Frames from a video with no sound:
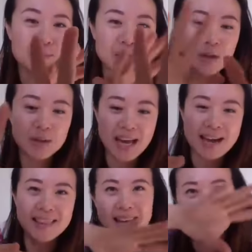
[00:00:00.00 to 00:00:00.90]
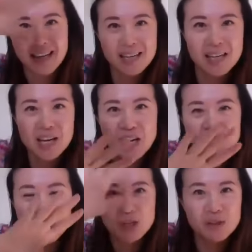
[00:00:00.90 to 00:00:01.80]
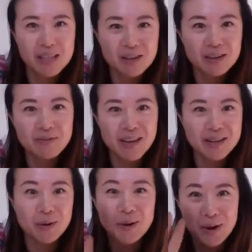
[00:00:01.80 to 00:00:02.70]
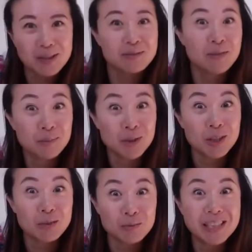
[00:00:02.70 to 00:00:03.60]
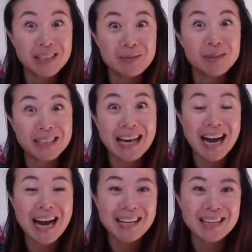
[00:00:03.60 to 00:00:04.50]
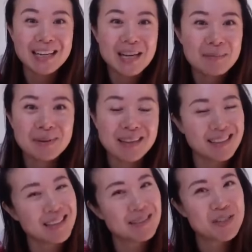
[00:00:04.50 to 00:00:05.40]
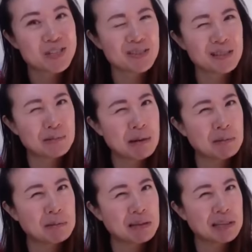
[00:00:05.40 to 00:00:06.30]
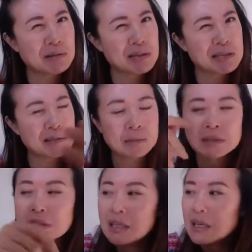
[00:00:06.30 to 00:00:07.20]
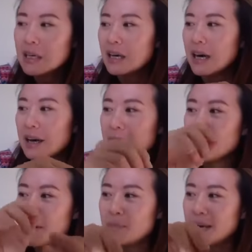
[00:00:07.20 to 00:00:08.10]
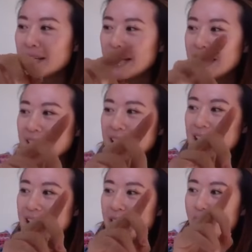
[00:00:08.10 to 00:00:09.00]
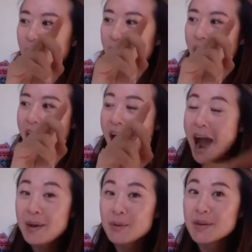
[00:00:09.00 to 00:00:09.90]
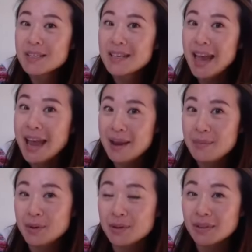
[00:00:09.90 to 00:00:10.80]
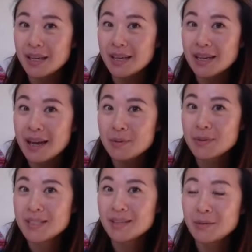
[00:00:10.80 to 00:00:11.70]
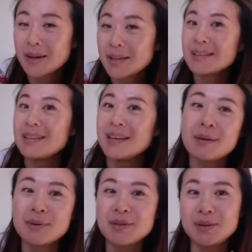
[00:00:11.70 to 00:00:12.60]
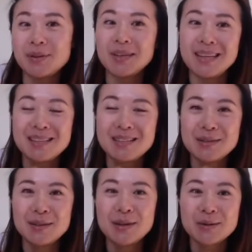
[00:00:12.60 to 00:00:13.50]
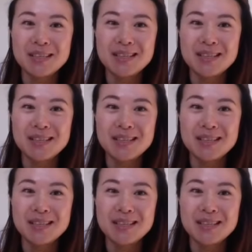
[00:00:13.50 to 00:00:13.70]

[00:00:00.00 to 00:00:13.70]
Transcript: they had that like cheerleader effect where all of them looked really, really hot, but individual, they're probably like questionable. But like I was able, like, I was granted the opportunity to go see